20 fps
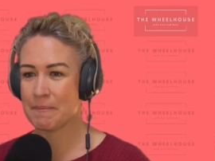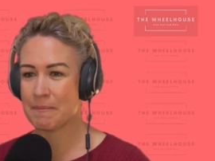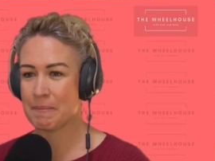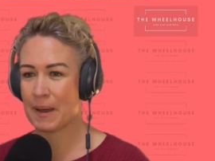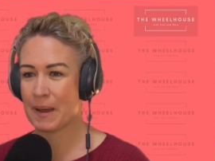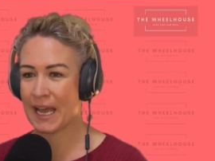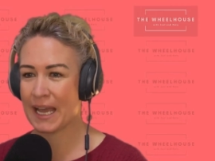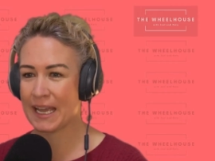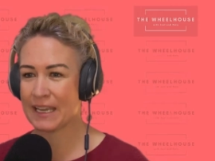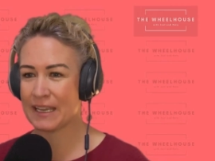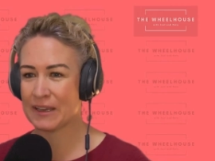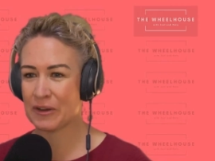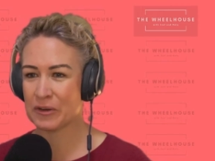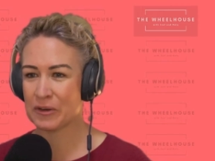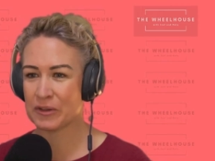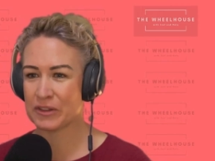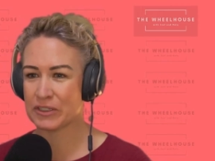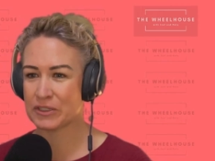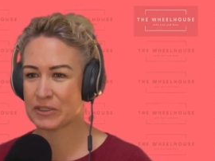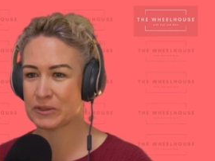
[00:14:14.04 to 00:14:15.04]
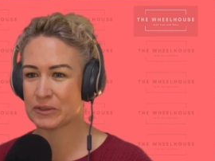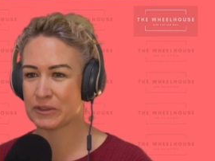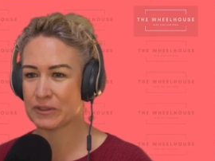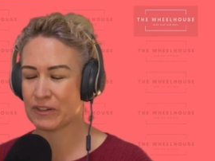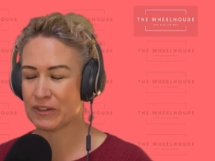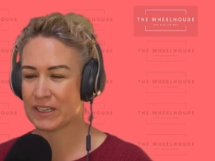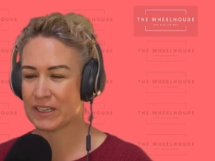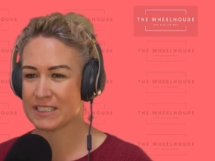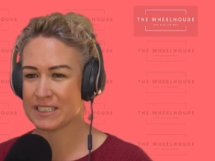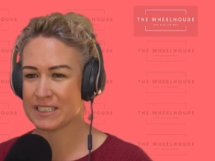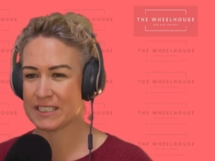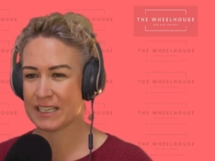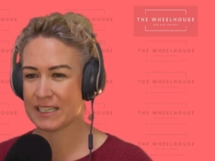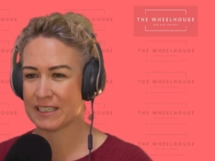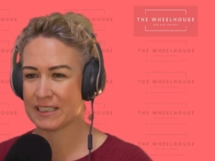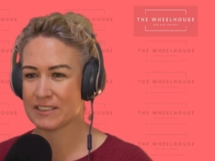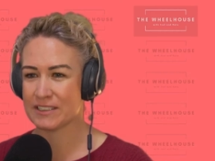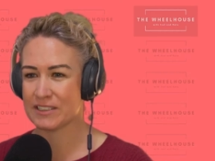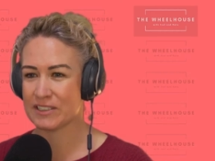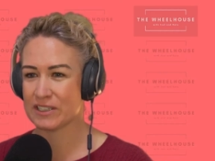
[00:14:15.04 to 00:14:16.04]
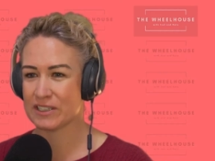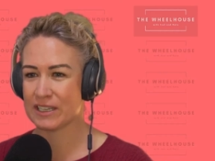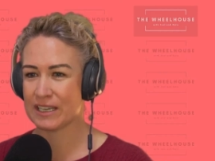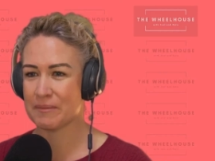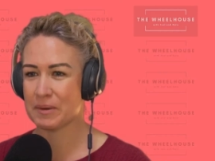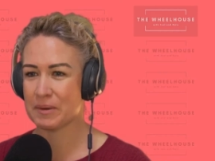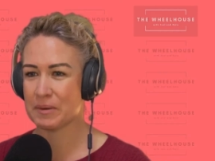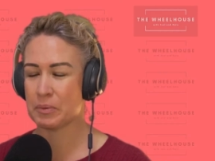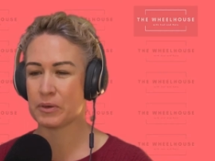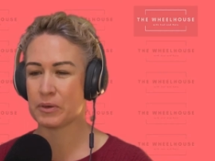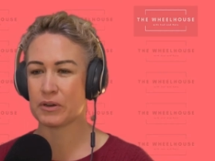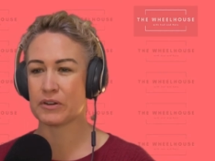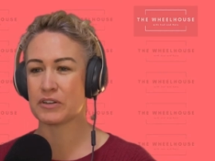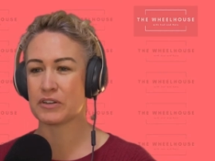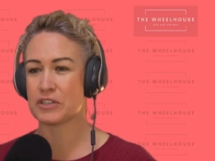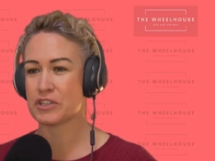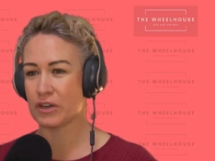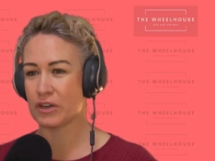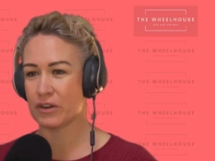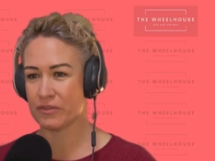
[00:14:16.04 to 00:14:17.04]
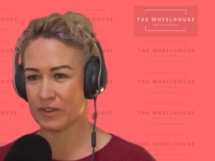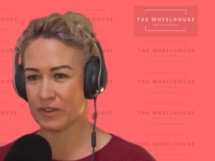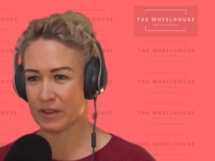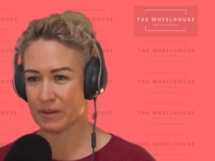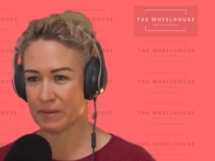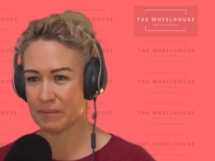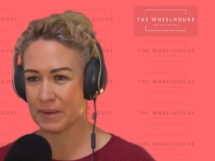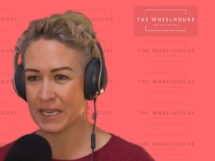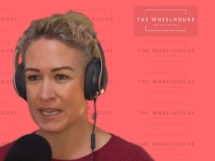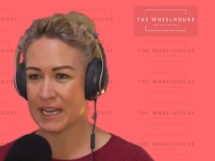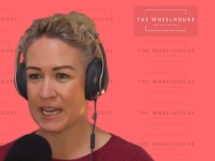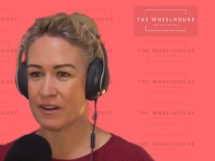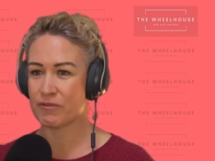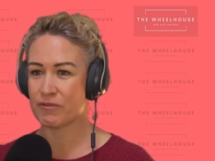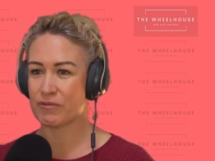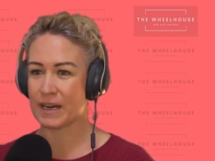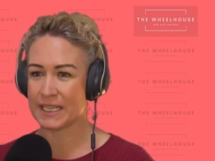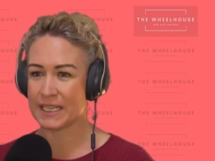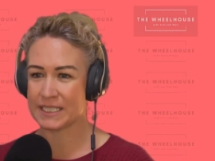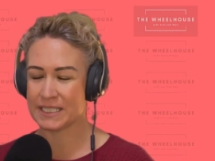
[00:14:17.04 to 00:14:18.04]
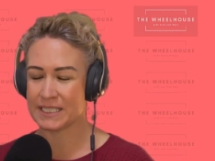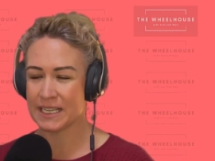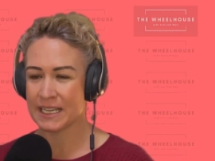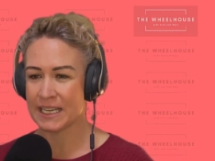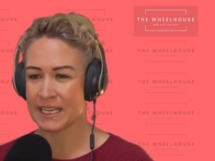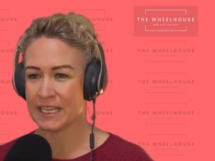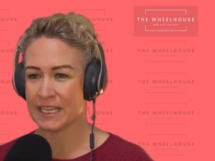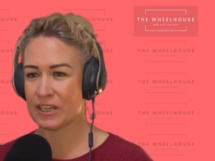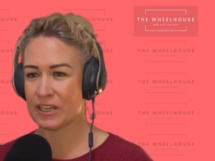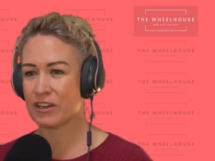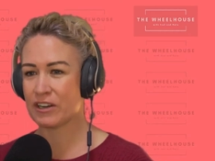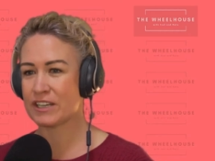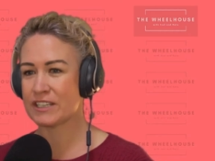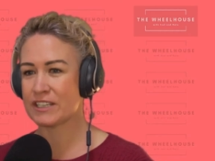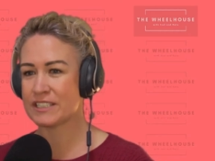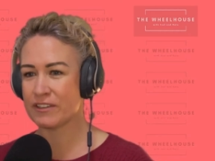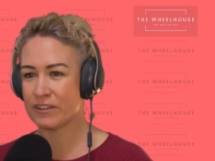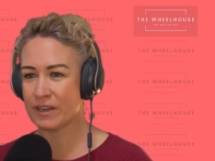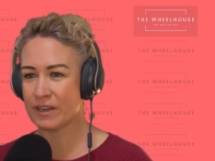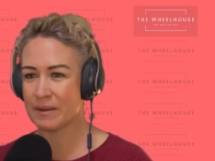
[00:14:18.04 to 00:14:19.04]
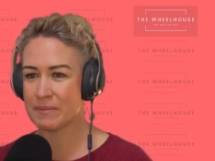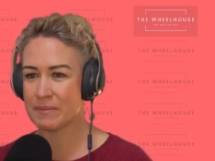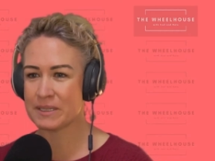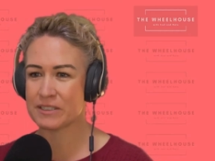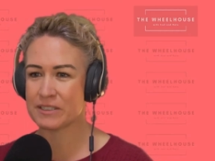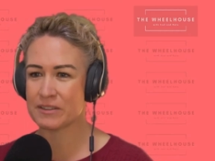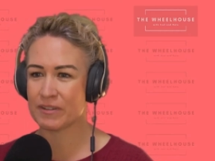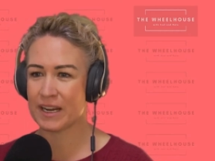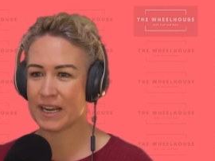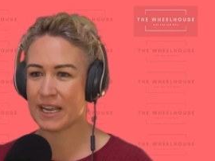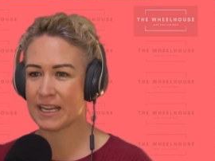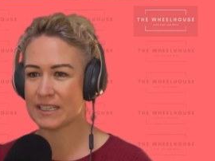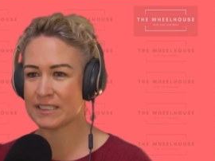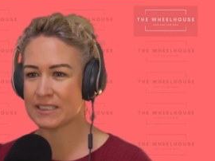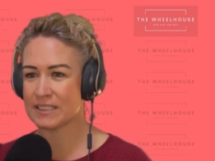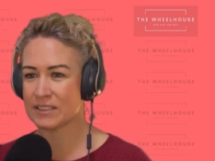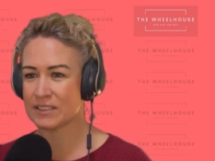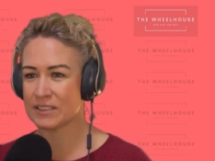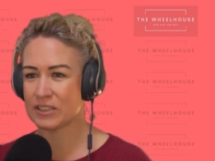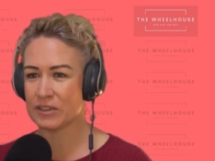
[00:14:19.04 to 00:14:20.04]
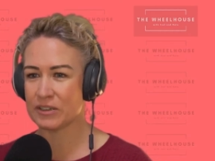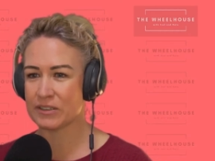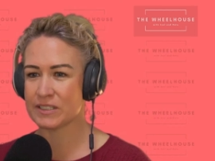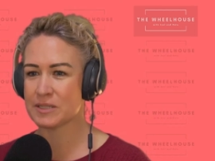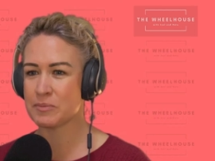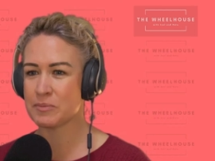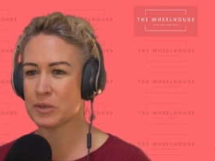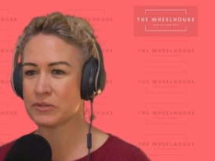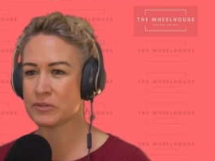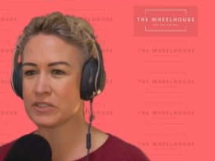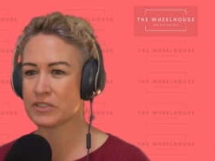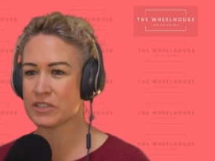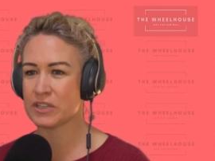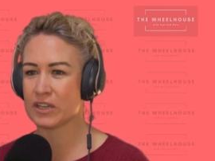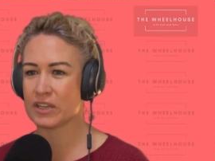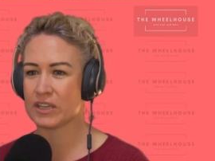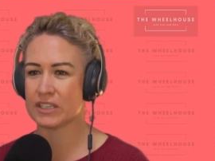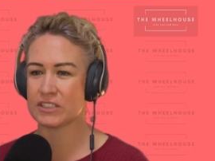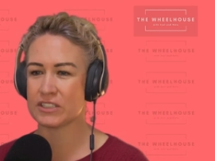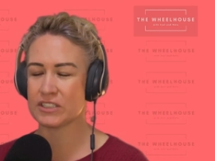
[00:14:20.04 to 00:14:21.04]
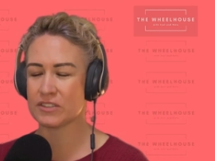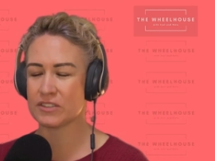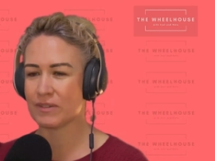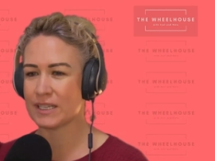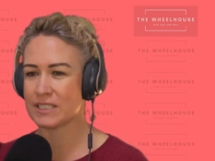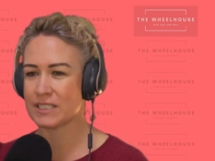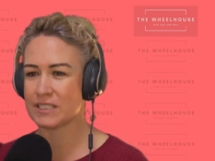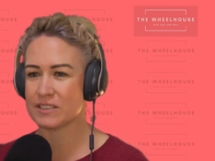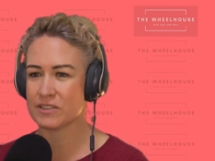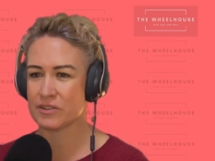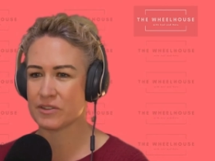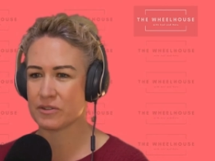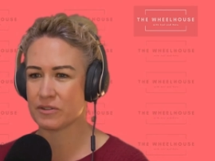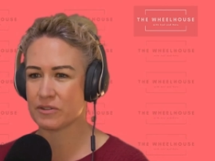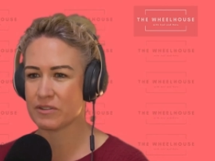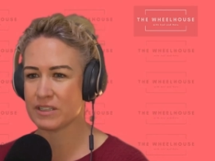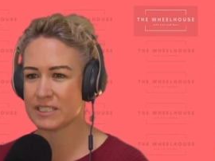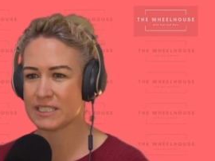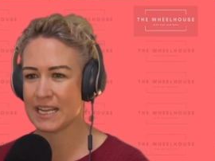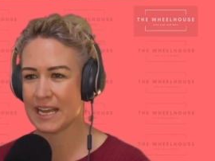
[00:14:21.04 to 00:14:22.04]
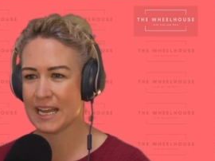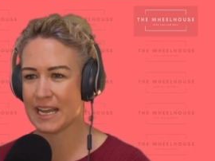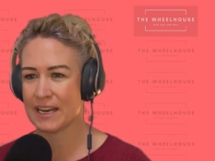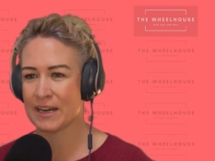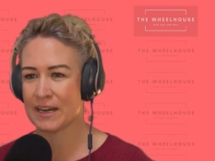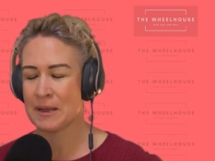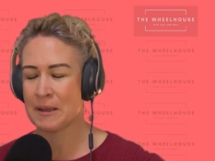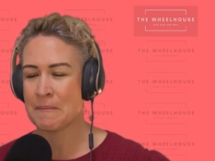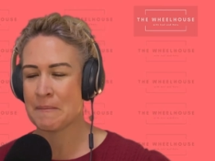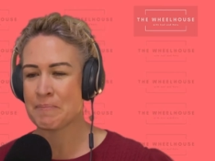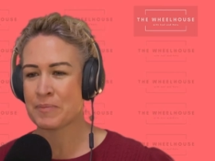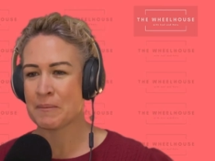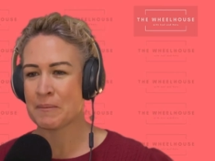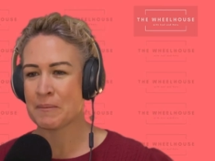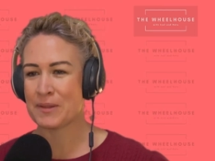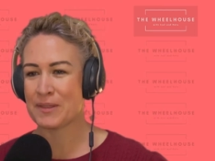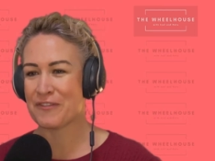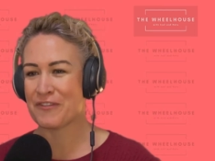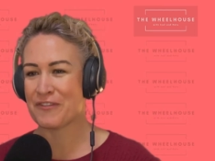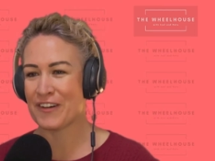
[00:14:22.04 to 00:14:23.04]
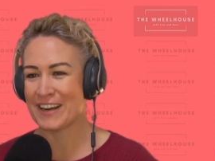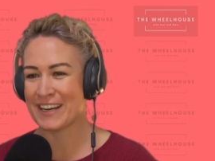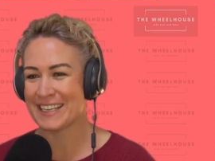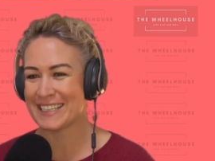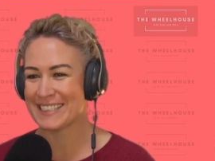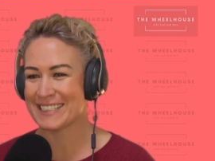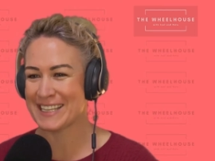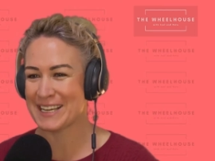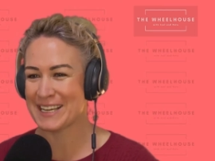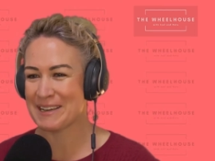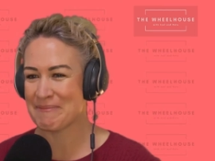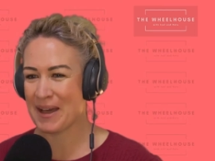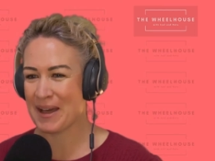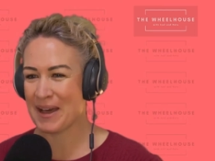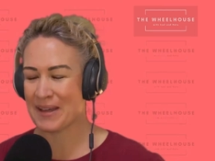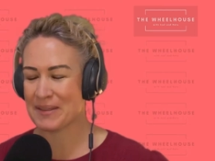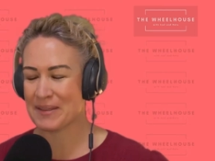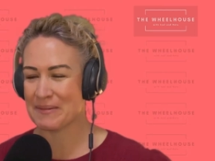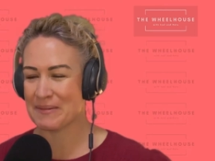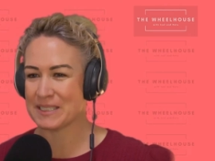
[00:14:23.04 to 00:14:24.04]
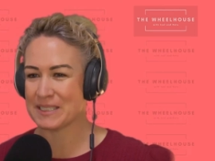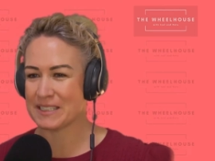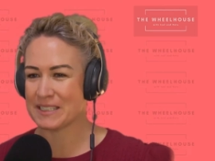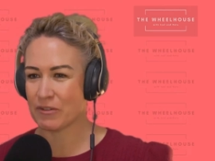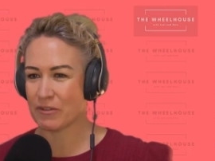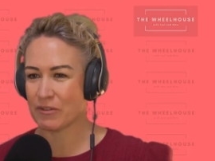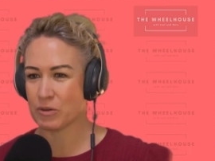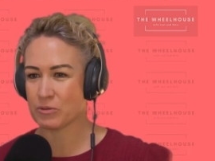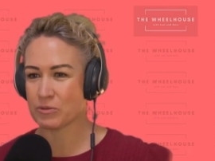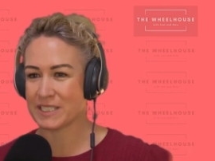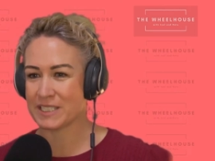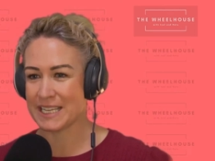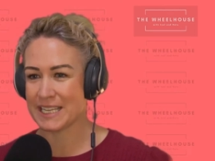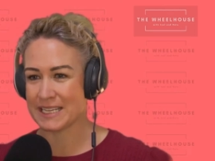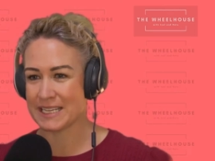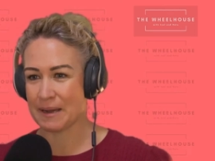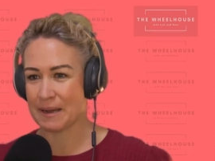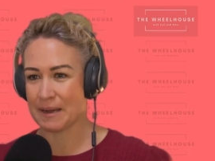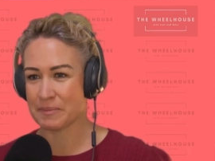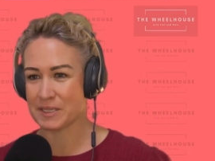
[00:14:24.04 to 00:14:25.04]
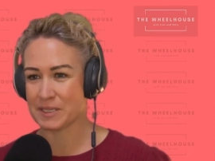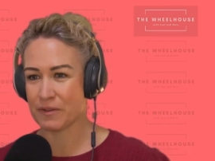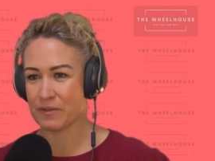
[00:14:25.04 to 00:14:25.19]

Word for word: And they pay all the Tour de France cyclists to come and put on a show for them and race. And our criterium is around, you know, a small circuit just races through the town. But the funniest thing about them is they're all set up.